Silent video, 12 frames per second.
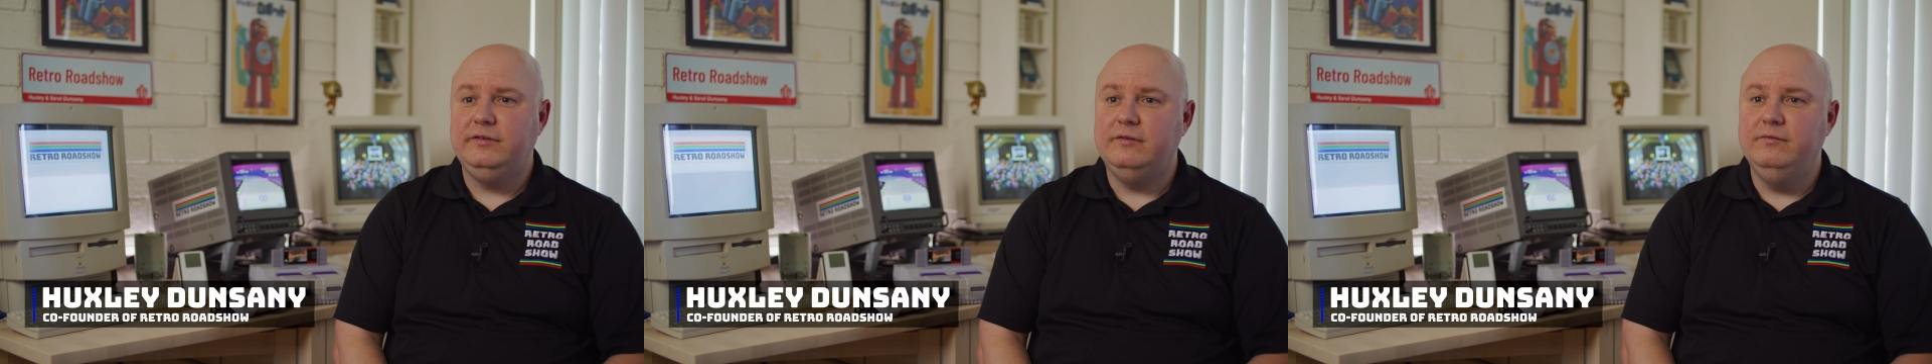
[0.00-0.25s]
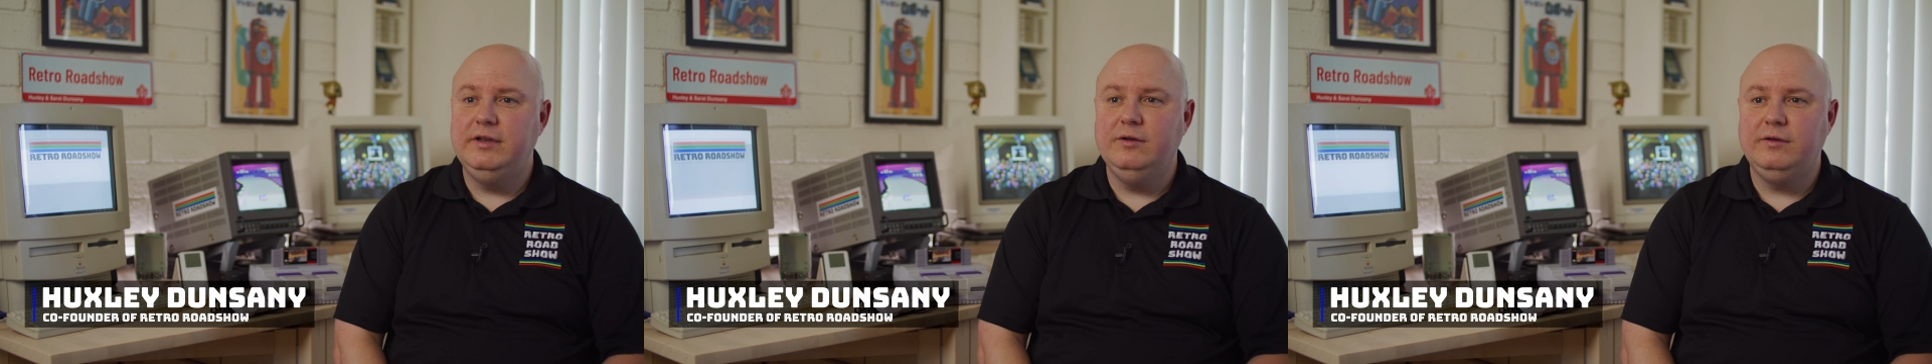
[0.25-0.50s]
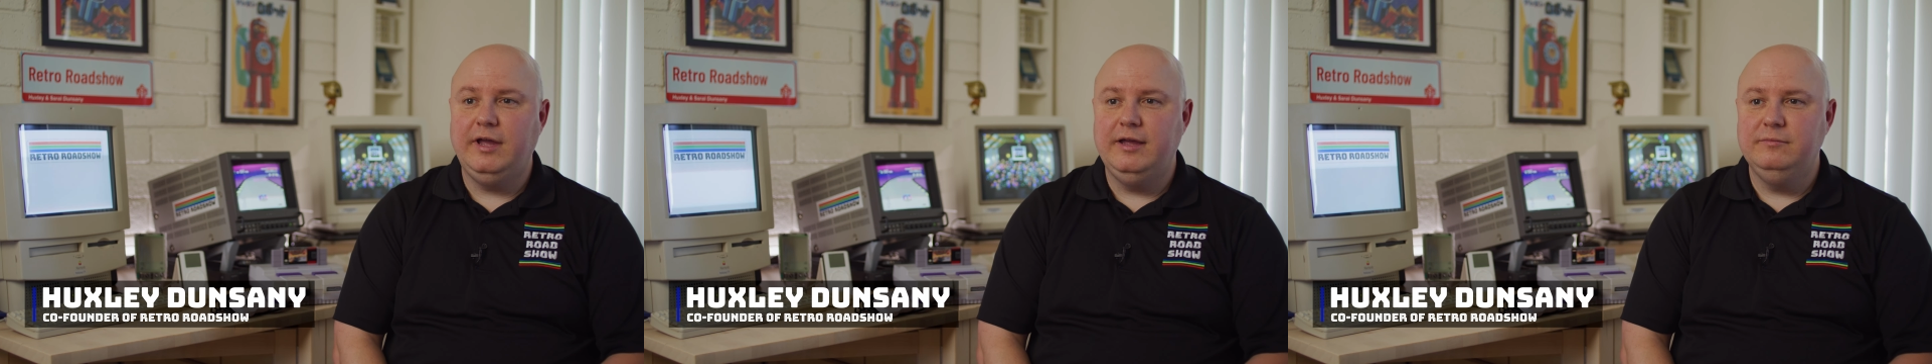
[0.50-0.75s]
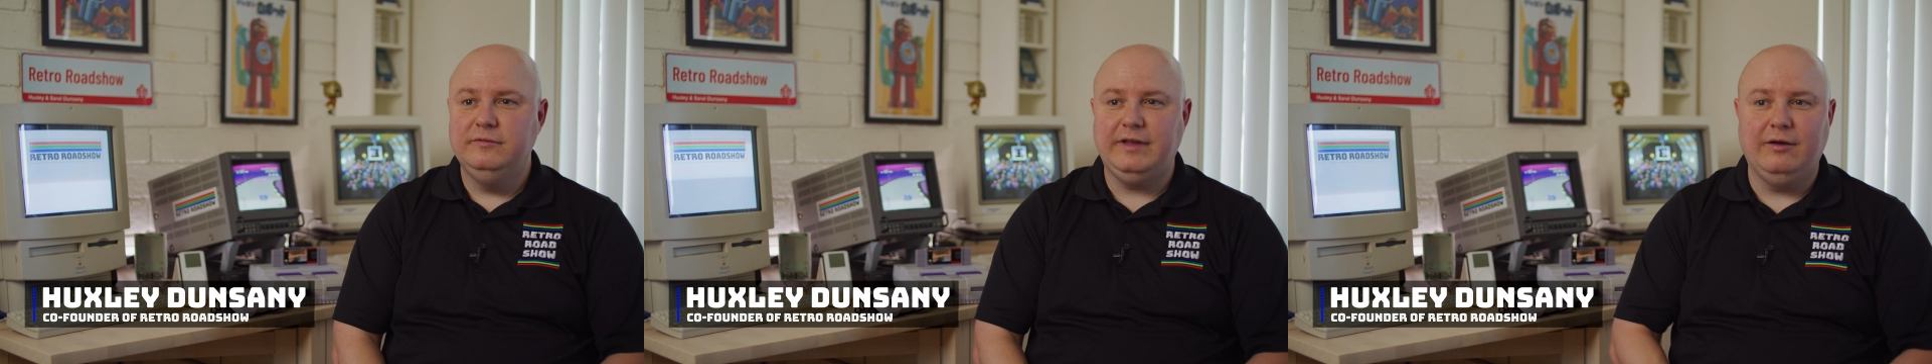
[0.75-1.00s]
and video
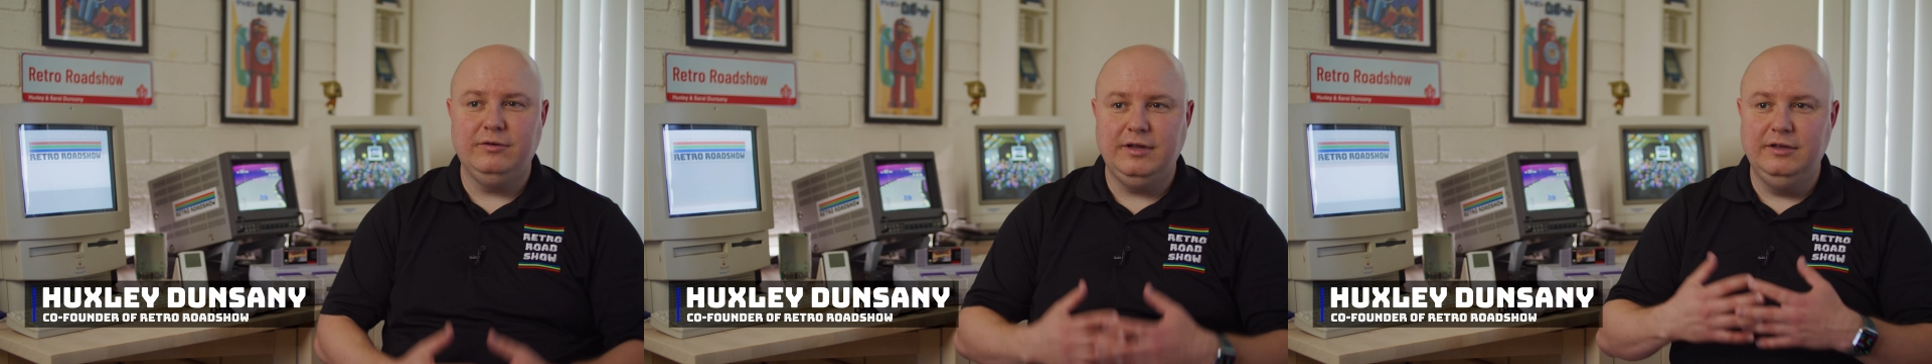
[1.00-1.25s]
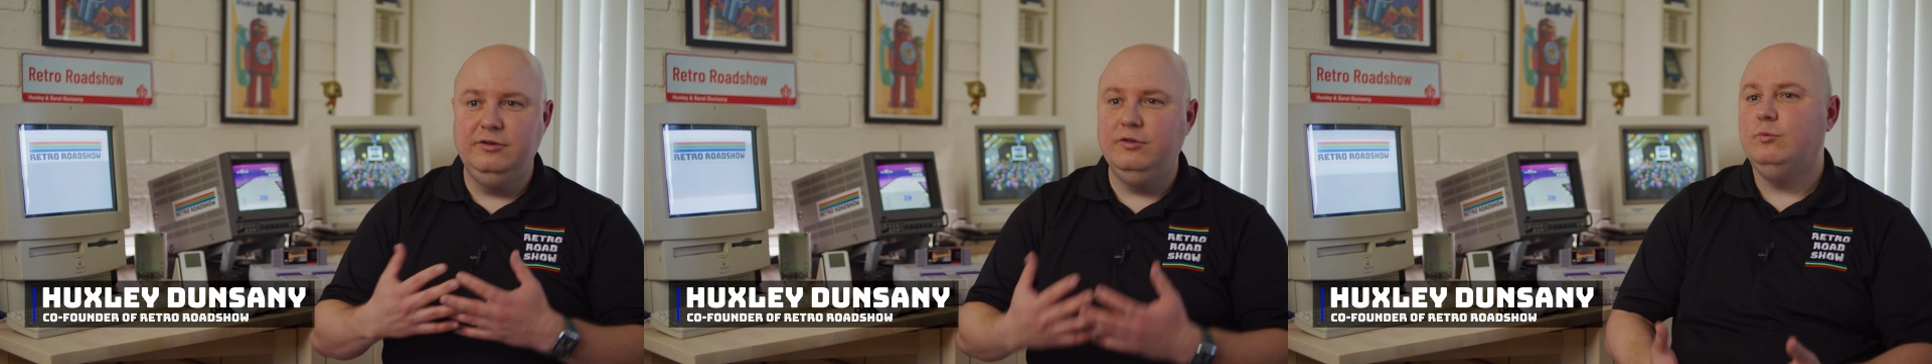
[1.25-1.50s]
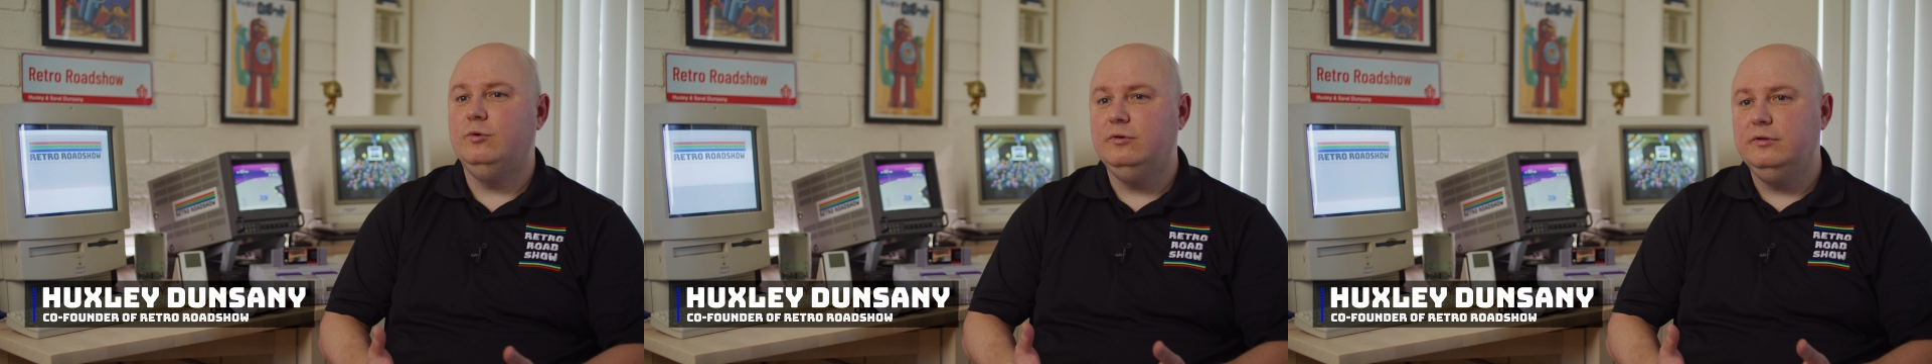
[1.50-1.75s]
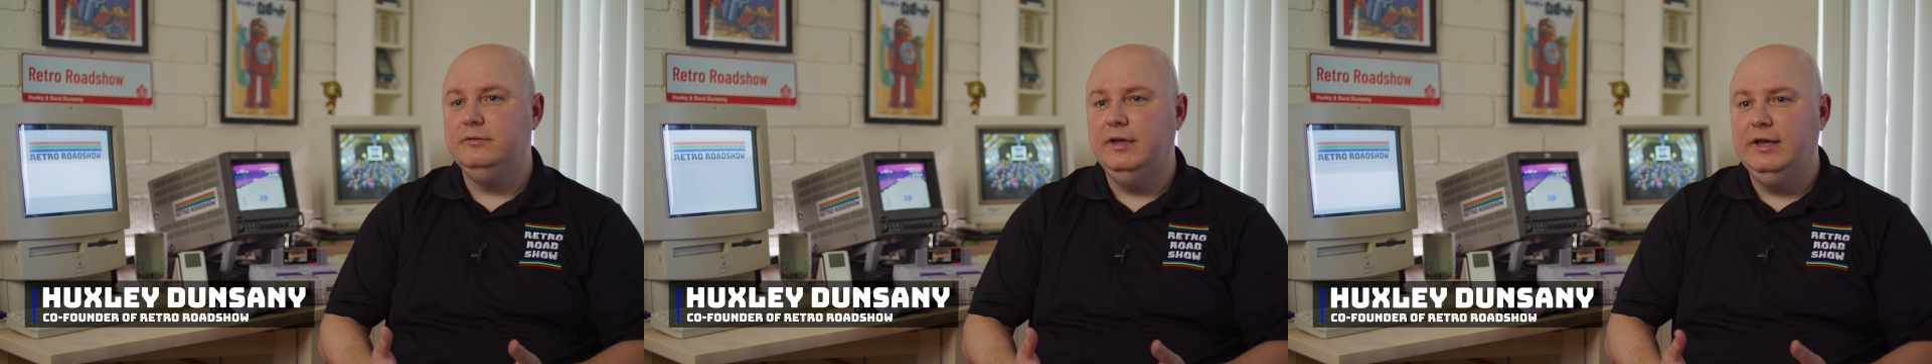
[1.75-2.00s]
games out into the world